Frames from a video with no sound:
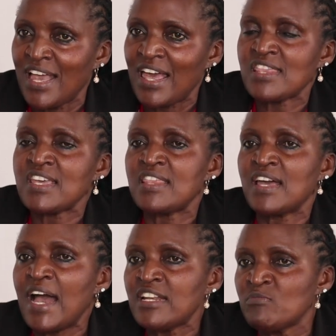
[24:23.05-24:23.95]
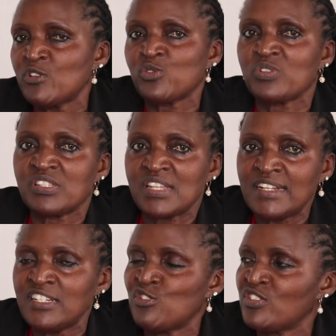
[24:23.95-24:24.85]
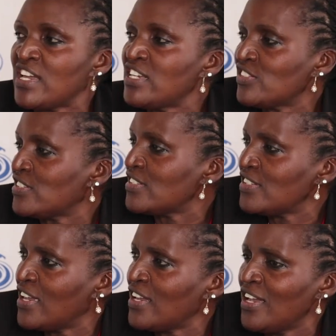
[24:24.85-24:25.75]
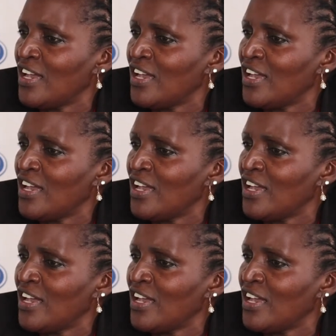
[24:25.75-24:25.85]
And the other animals were standing on the edges and saying,